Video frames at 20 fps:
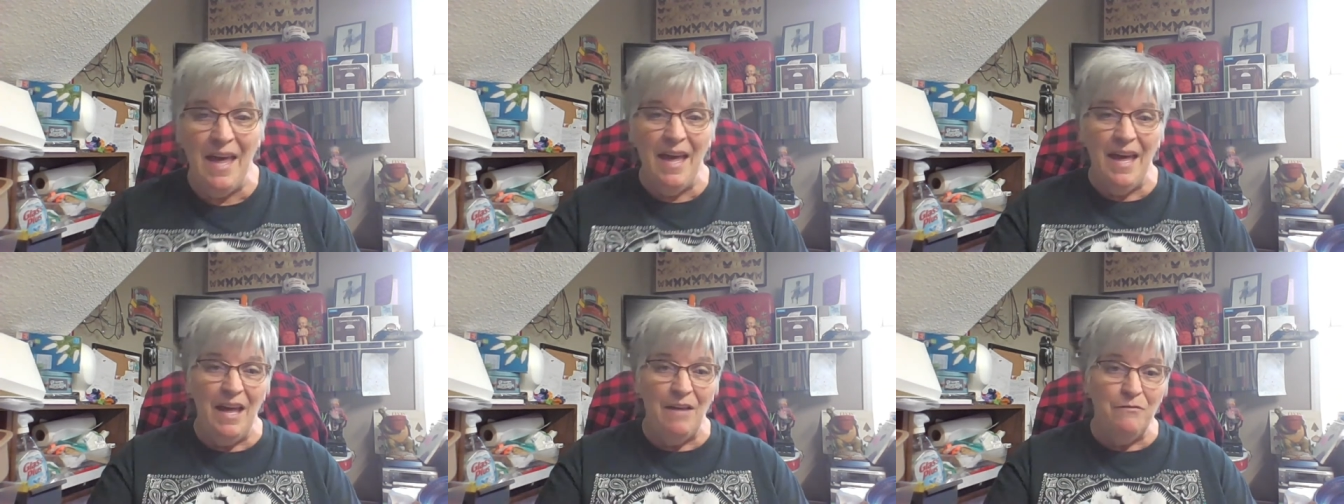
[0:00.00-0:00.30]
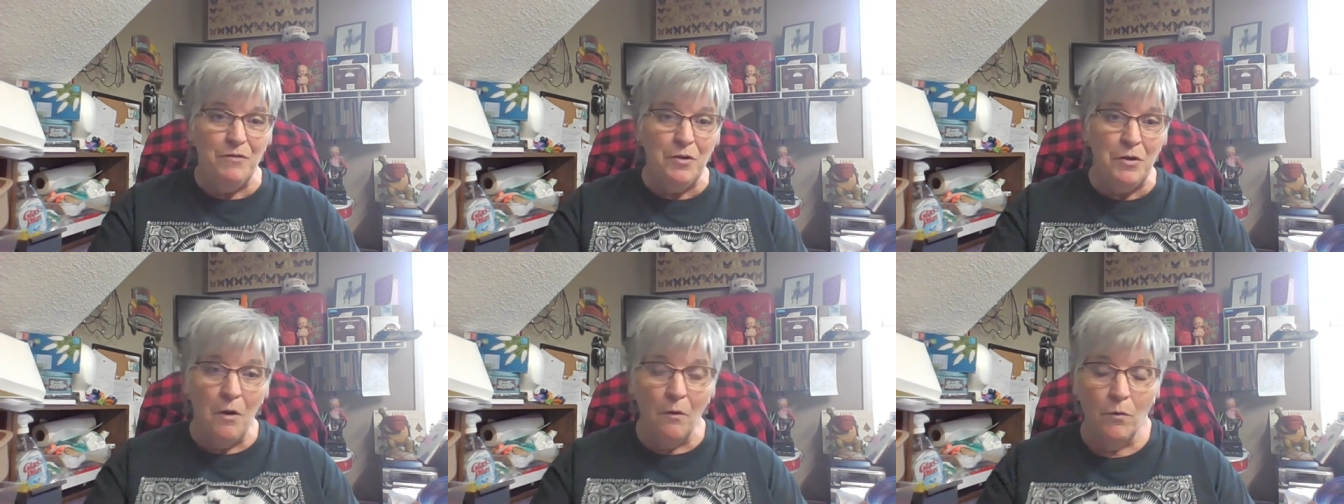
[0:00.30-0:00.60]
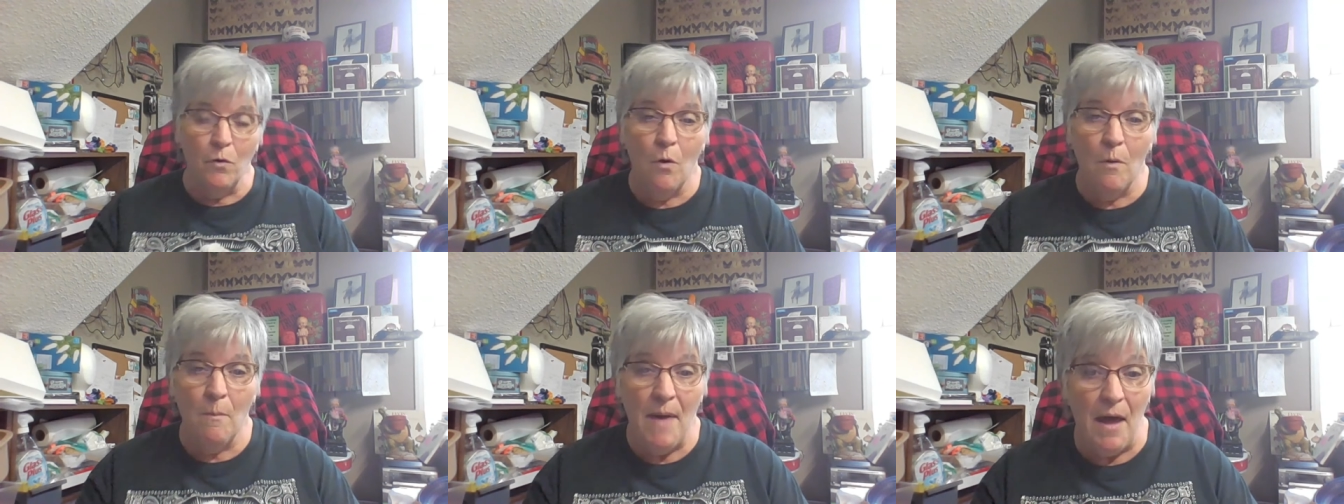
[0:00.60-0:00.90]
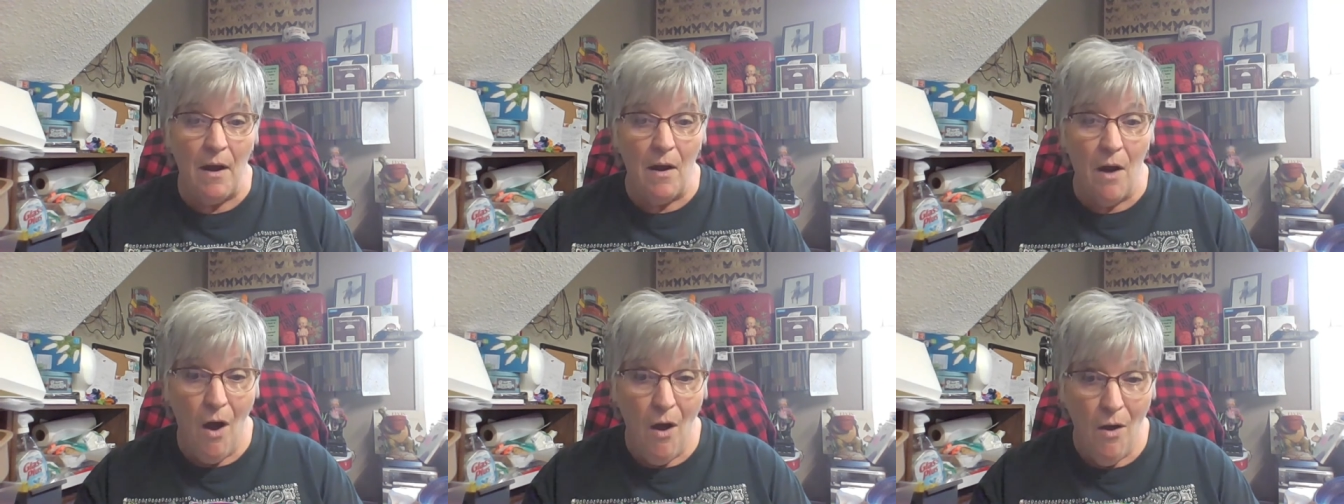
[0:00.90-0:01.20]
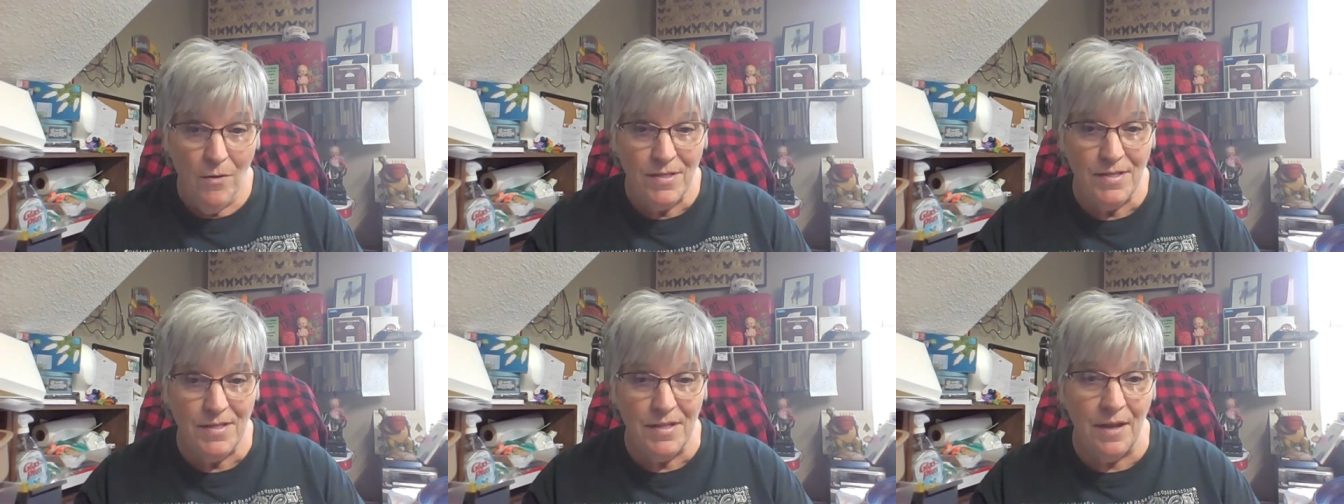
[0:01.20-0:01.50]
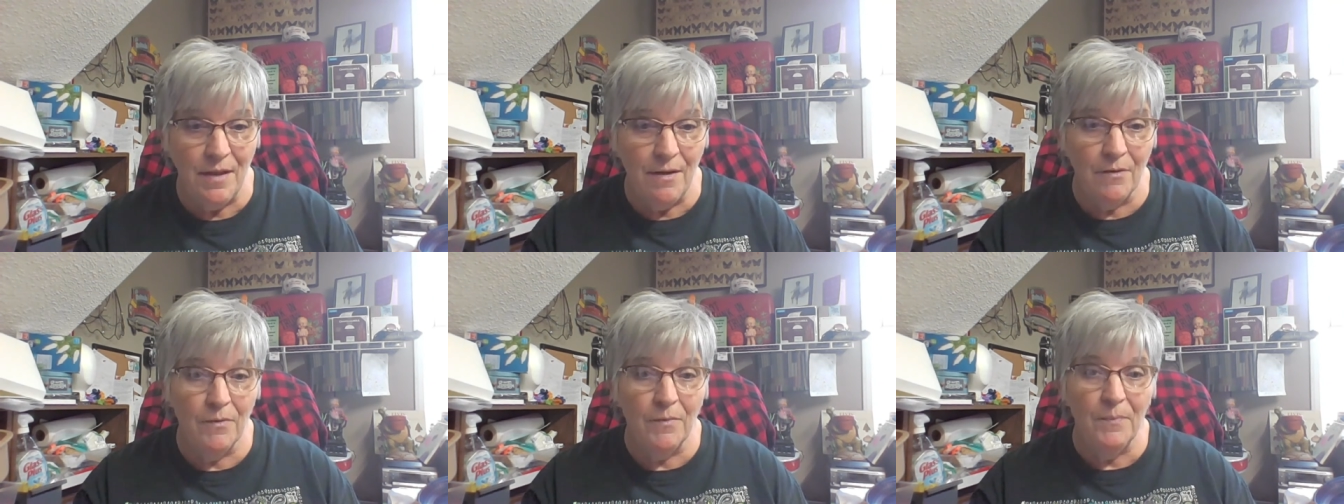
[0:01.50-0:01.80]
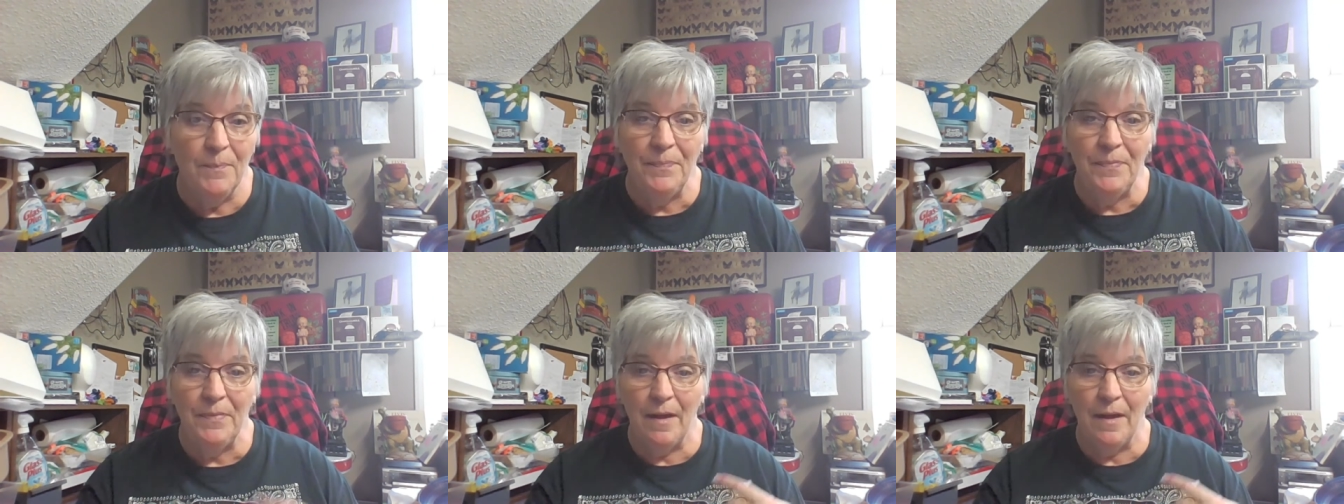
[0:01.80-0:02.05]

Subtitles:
If you don't know about haul sale,